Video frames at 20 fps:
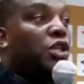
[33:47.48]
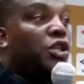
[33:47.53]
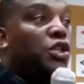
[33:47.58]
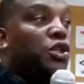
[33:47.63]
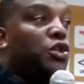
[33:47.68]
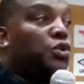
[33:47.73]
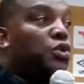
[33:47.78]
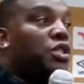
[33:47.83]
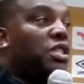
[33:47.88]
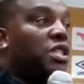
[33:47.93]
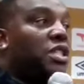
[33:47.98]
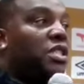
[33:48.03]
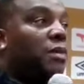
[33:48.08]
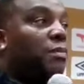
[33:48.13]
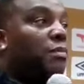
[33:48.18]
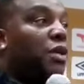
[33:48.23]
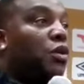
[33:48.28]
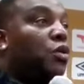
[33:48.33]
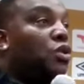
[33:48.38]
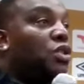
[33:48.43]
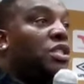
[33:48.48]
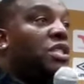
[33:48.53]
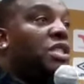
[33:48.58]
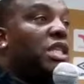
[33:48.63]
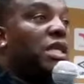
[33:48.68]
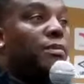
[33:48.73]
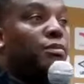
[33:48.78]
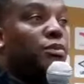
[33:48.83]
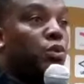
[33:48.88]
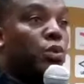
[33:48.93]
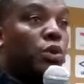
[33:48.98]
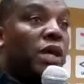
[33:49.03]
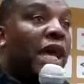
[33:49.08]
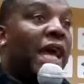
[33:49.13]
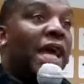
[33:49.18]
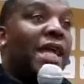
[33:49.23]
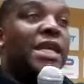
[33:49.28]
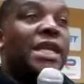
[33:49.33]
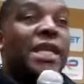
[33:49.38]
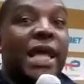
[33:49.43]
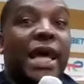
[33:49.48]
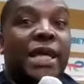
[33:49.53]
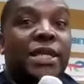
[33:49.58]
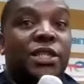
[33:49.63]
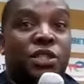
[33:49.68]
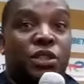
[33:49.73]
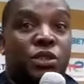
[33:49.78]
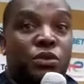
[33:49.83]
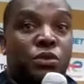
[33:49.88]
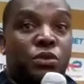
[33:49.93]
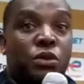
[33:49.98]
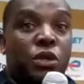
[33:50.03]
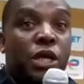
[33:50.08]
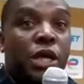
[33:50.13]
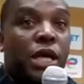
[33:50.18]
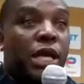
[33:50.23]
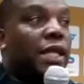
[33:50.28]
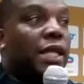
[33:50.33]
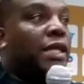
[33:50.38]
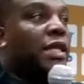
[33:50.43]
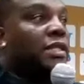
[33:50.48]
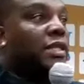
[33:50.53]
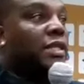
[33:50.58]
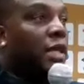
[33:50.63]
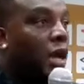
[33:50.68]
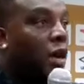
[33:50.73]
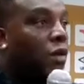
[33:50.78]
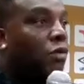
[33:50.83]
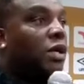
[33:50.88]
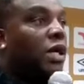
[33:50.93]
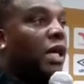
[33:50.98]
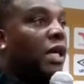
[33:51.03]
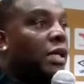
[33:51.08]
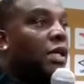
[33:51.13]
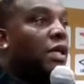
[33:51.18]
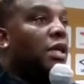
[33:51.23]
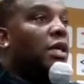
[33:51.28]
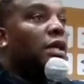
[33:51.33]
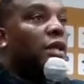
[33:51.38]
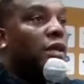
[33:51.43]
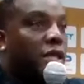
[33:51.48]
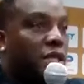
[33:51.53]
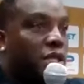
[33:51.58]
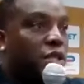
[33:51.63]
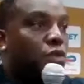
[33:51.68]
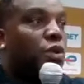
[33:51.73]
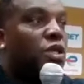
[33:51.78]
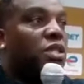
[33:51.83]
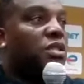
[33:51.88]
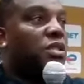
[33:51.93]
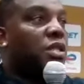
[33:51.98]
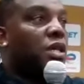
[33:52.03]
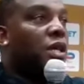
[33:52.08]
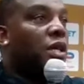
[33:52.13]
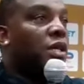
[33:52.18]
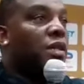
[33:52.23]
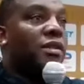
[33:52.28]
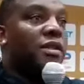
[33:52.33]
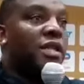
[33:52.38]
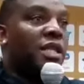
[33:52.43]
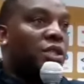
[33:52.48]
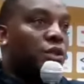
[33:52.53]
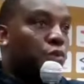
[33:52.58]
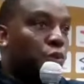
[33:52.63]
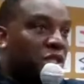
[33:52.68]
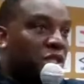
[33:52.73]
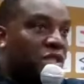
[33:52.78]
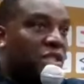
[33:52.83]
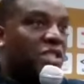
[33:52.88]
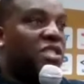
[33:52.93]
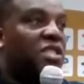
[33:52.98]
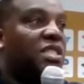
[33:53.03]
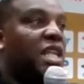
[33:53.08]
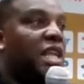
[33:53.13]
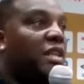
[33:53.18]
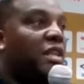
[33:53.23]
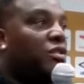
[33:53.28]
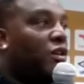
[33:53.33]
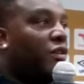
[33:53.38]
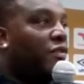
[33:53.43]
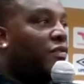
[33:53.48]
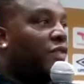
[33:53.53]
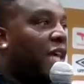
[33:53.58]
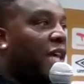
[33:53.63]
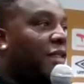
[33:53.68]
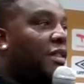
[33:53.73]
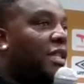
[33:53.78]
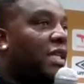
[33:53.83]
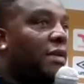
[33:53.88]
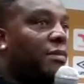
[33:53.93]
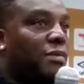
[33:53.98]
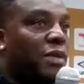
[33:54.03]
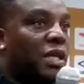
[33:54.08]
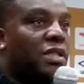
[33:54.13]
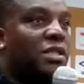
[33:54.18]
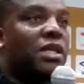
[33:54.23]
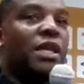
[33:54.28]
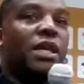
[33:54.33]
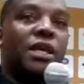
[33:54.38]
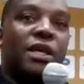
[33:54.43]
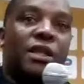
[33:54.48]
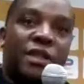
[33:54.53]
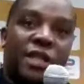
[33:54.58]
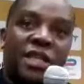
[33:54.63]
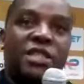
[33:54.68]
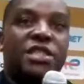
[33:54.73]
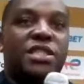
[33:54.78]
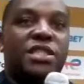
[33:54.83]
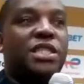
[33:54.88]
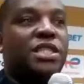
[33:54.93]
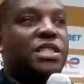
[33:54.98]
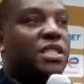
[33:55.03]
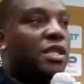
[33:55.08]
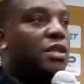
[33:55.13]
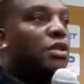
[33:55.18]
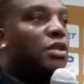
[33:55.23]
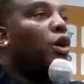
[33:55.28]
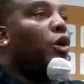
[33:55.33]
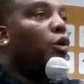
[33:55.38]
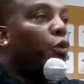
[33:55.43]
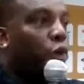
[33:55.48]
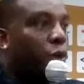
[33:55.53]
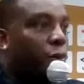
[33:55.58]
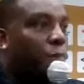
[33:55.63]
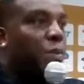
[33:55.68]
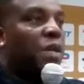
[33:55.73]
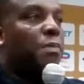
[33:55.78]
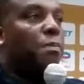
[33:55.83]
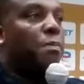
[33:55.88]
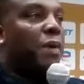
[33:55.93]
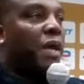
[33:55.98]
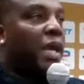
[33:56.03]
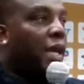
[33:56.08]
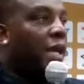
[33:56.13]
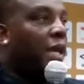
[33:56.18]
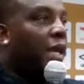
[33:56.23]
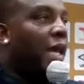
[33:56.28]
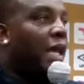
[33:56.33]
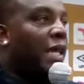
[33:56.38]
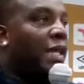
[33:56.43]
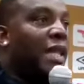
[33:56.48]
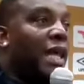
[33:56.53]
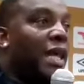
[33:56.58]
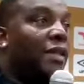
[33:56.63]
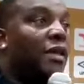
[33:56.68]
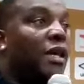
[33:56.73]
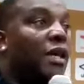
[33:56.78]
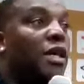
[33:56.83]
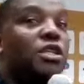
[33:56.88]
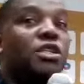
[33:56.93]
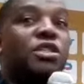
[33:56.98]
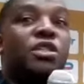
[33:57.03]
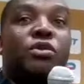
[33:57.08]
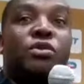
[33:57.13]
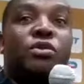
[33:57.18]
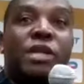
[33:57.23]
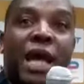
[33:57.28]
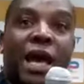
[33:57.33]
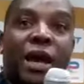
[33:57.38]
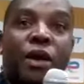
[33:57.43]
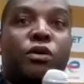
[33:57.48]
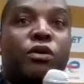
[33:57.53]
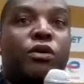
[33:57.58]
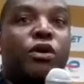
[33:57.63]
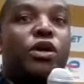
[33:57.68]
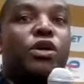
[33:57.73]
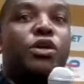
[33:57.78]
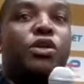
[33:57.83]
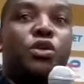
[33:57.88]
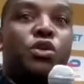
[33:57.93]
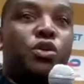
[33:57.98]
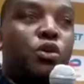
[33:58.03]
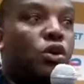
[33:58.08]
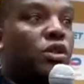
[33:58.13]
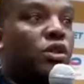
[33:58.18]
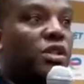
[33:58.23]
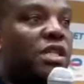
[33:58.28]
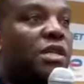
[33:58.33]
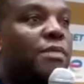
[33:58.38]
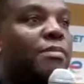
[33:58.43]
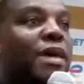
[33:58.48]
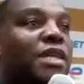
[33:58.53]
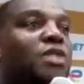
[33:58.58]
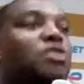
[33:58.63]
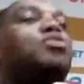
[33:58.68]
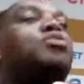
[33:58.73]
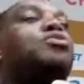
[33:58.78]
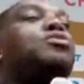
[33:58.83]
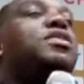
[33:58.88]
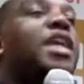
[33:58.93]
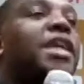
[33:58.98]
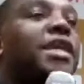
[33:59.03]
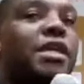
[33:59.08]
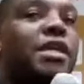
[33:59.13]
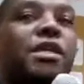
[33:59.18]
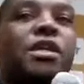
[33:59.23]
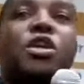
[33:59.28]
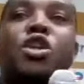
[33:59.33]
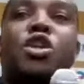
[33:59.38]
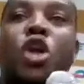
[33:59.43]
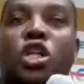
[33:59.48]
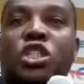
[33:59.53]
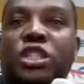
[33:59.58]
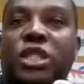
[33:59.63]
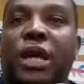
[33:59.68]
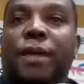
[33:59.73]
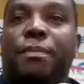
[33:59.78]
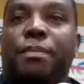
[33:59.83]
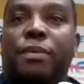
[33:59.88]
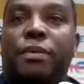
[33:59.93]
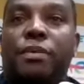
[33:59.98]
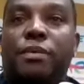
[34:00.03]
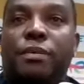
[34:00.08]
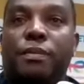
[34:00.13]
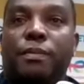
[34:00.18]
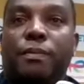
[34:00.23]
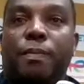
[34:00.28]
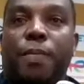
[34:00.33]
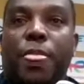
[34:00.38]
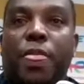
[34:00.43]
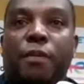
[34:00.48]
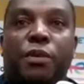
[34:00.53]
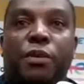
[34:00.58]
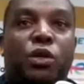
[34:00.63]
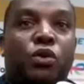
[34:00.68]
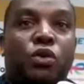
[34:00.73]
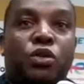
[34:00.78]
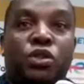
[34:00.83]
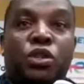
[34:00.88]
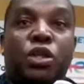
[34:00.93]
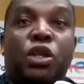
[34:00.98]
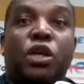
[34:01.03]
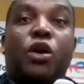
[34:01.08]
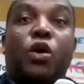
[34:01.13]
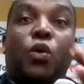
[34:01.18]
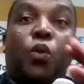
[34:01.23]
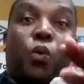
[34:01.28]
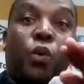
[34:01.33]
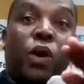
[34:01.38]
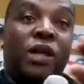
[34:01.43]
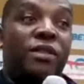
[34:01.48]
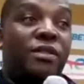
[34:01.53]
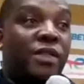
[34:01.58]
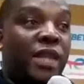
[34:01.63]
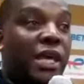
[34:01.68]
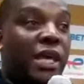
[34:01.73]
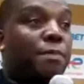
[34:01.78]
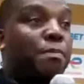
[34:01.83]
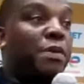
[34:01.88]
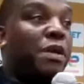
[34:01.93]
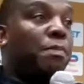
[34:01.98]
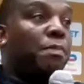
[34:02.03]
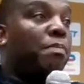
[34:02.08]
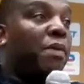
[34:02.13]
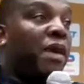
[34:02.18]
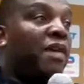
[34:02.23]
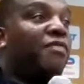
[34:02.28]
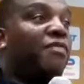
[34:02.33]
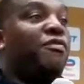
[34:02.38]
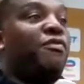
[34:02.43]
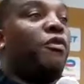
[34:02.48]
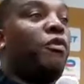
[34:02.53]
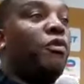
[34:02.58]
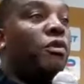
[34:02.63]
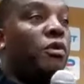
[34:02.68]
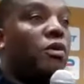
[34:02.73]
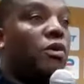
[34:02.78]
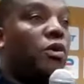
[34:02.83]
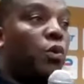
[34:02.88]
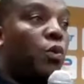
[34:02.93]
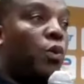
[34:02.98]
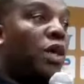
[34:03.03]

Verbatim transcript: the new season because teams will analyze you and they say, okay, this was the this was the strength of that team. This this season we prepare and that. So now your team has to take it a notch up because what they prepare for